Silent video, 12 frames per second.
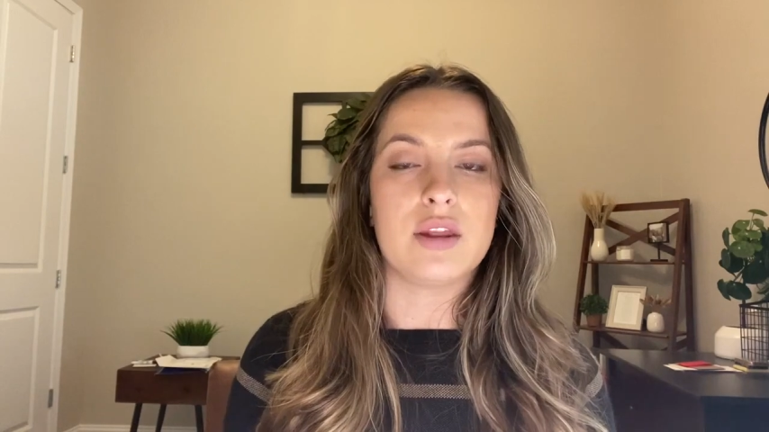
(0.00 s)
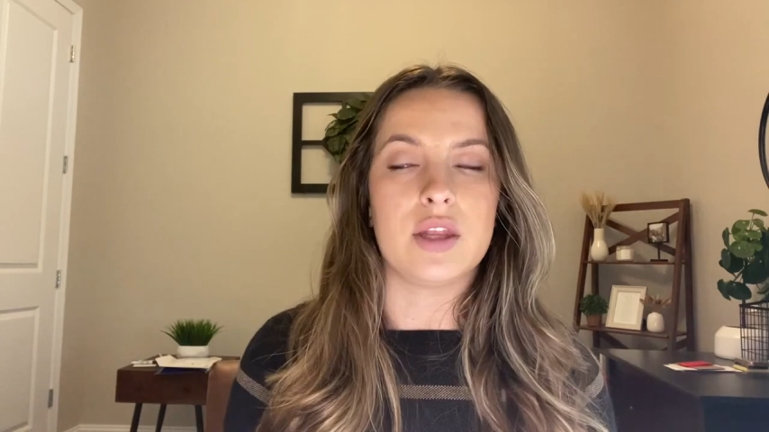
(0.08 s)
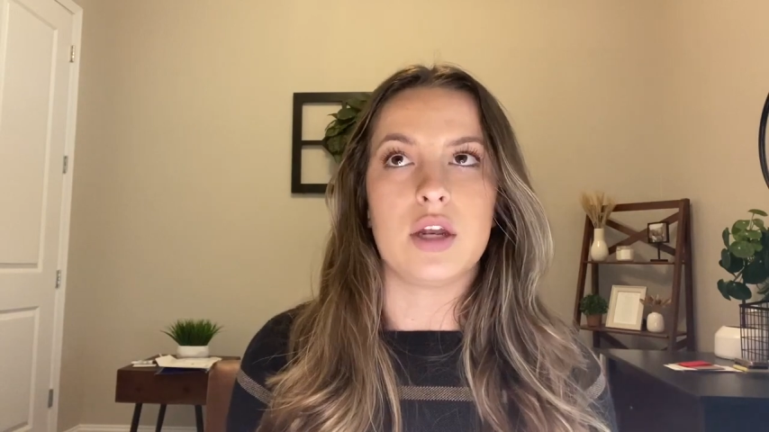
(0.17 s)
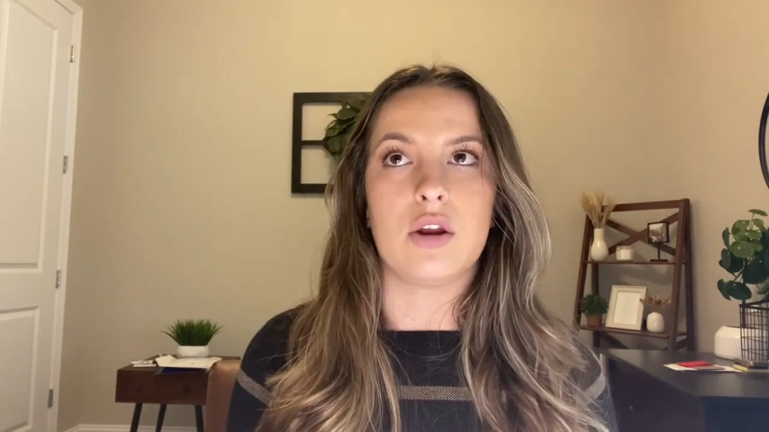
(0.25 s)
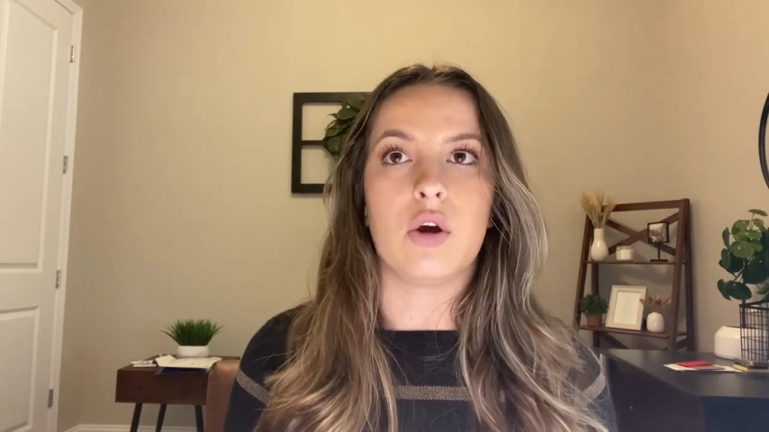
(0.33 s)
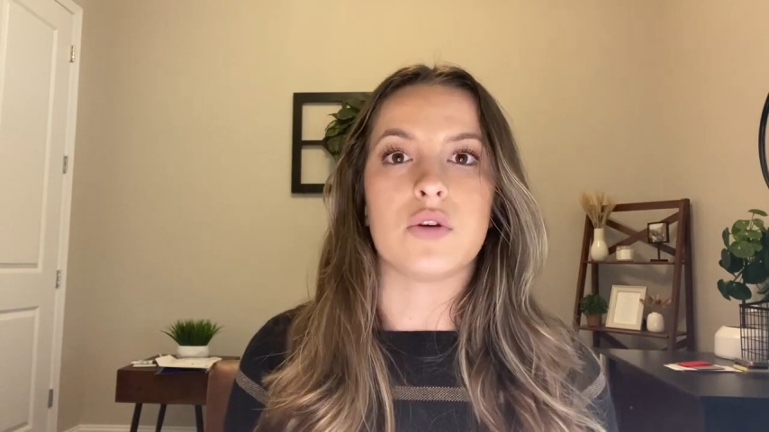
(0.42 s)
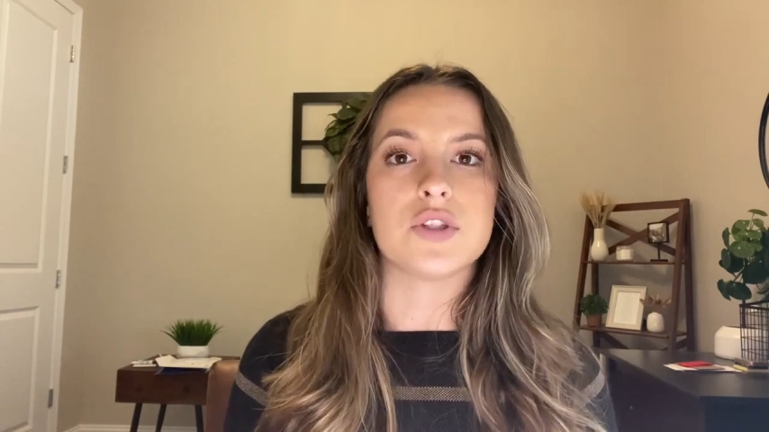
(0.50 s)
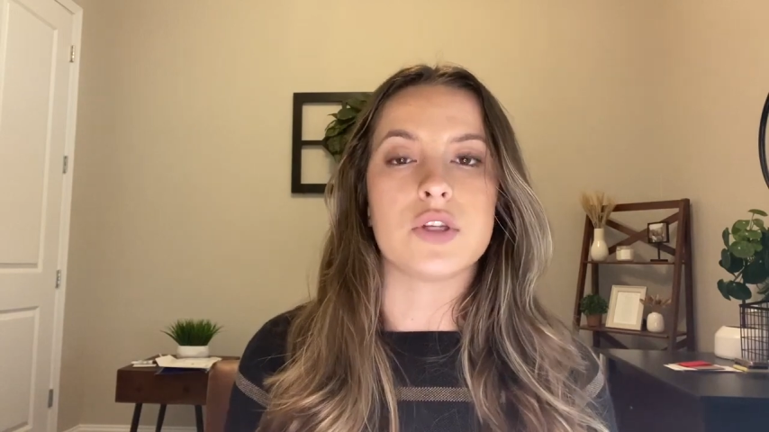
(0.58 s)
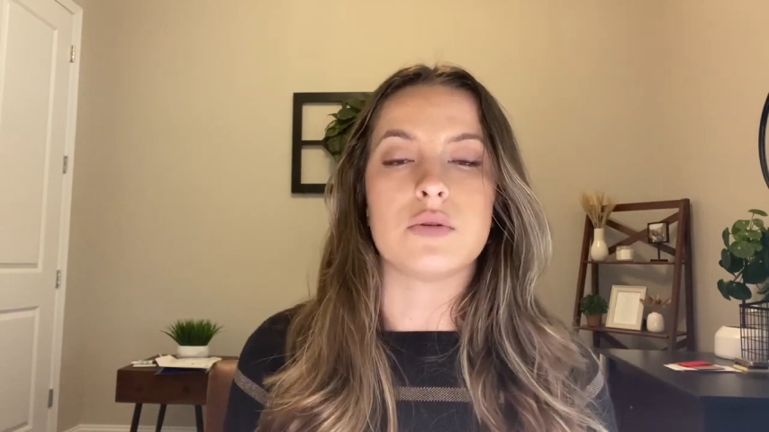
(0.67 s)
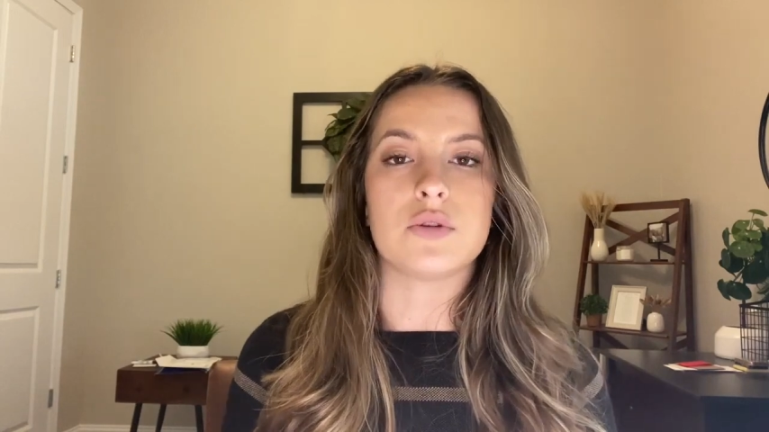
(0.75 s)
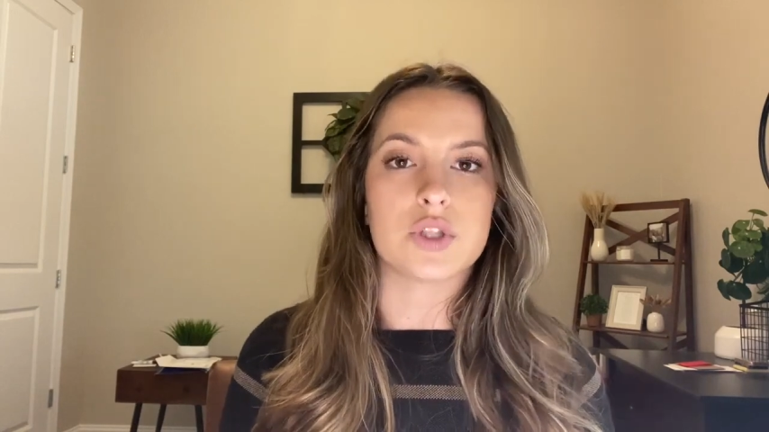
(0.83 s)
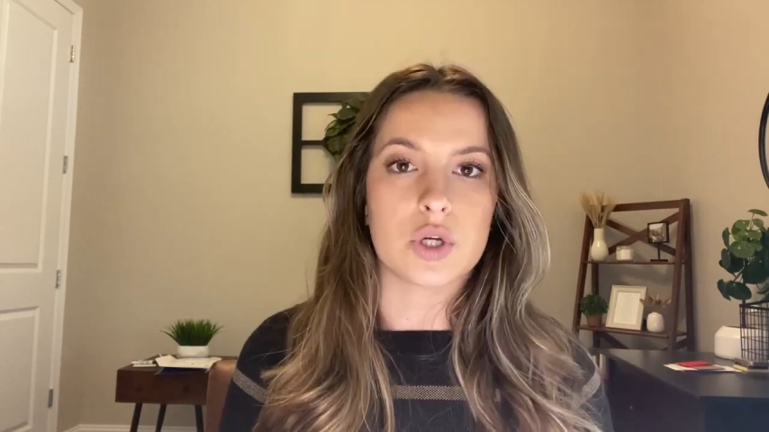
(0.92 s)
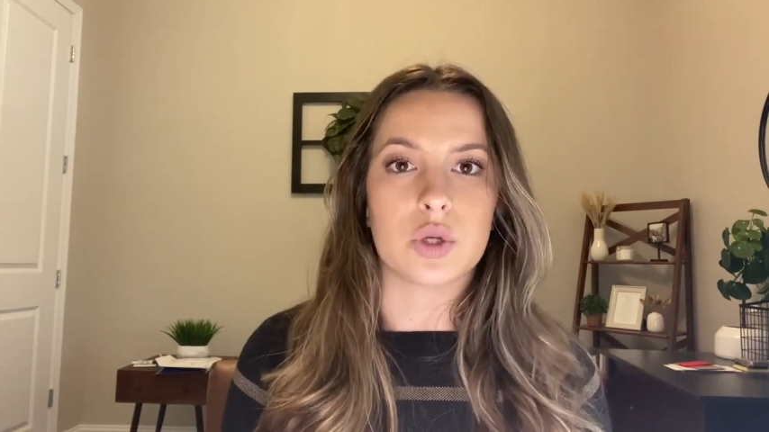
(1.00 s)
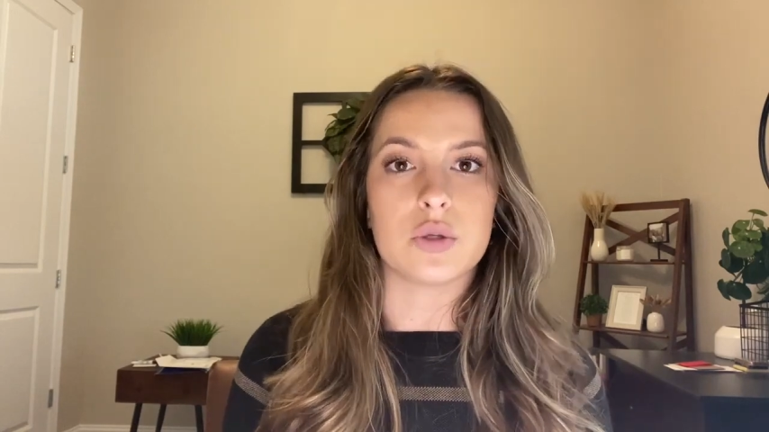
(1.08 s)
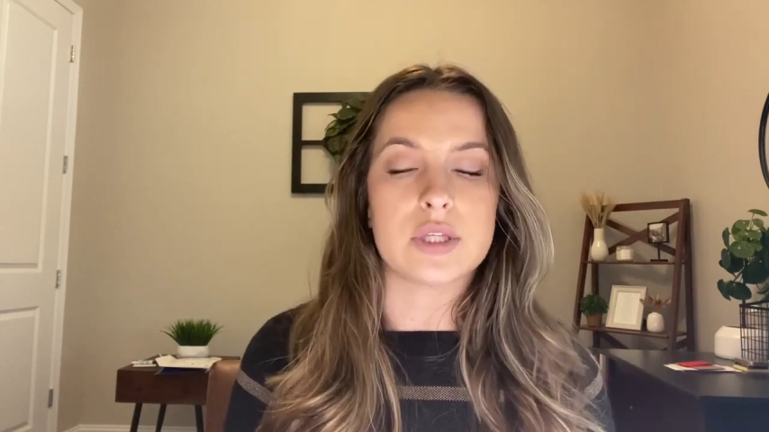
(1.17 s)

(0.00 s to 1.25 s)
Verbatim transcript: and then also circle